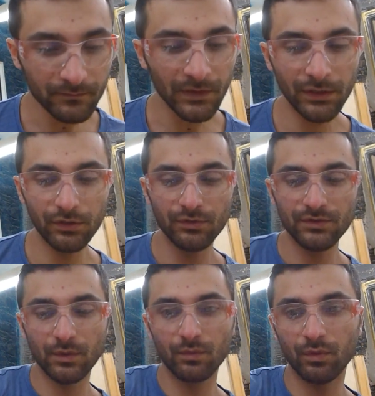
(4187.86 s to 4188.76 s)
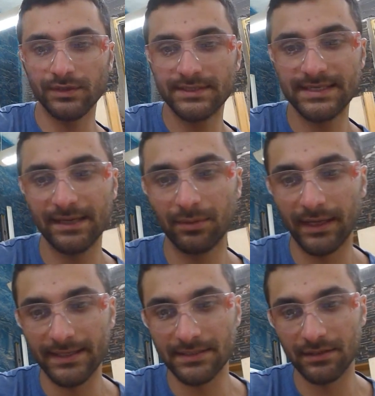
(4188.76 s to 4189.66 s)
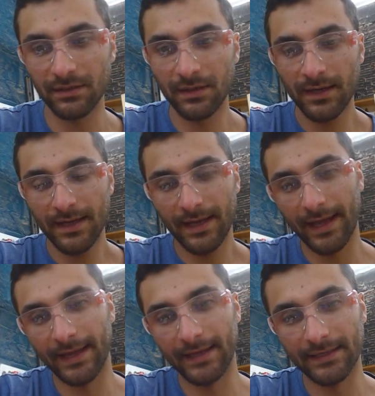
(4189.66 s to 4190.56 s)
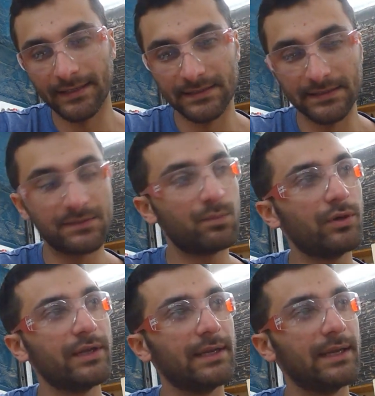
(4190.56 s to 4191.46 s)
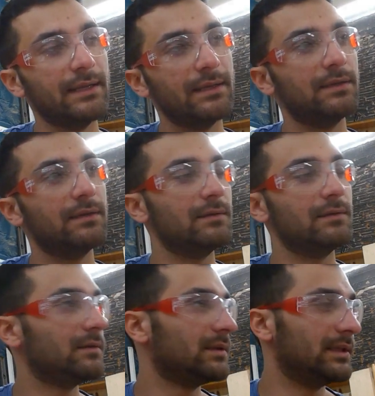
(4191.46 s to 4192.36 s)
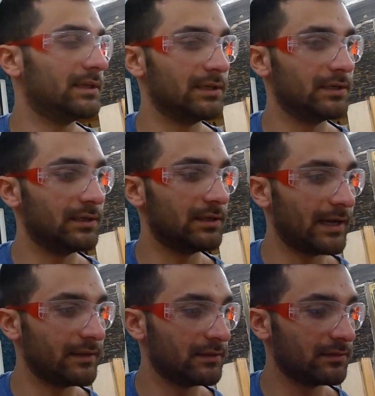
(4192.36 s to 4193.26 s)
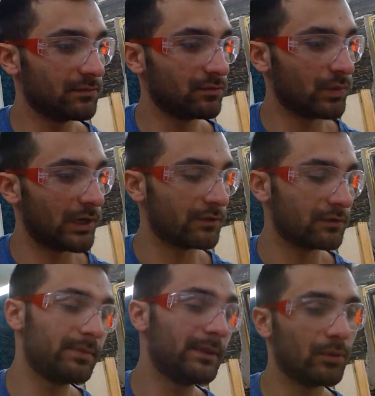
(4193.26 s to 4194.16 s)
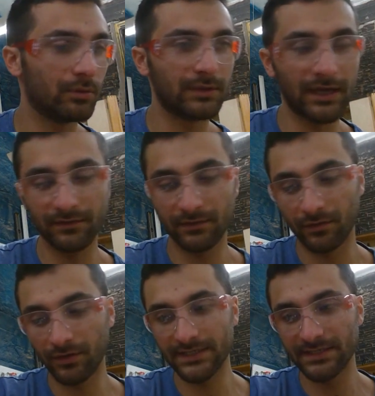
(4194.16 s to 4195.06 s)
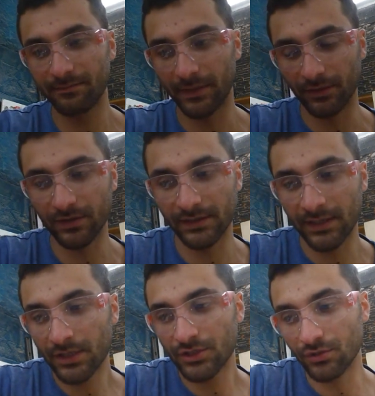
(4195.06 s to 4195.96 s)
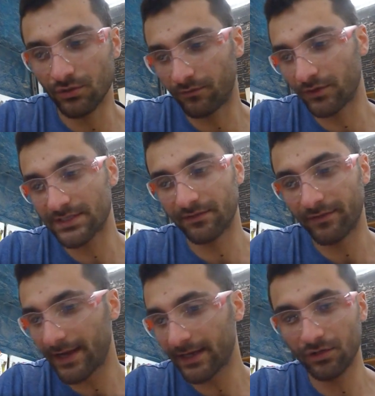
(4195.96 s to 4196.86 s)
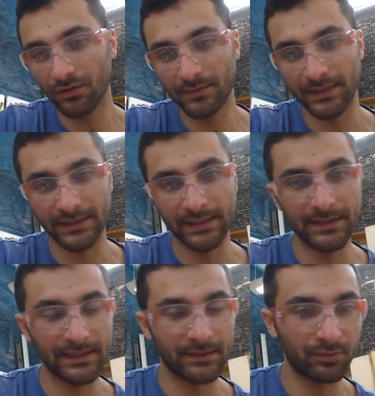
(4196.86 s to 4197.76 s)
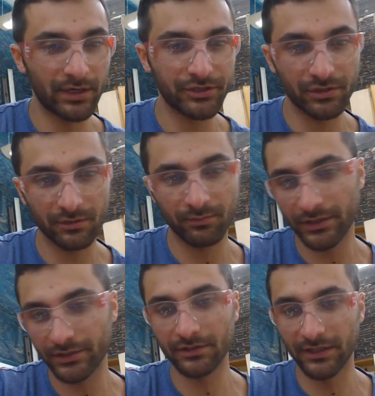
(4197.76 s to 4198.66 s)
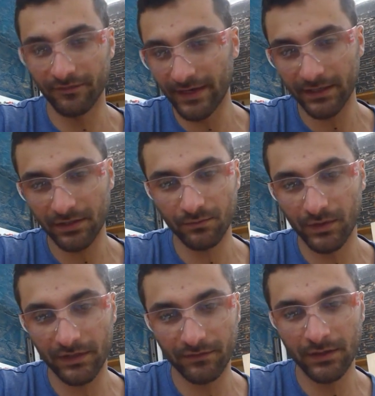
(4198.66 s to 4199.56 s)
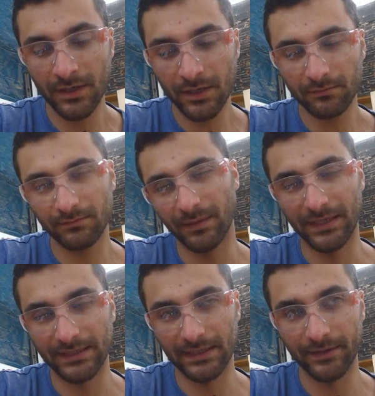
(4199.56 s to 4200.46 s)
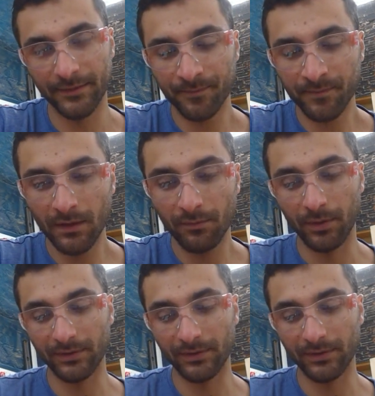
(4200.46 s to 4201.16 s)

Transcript: Use a wood stabilizer and put it in the well, people go crazy, but you can do first the vacuum and then the pressure, or pressure and the vacuum, whatever. Maybe not that way. But what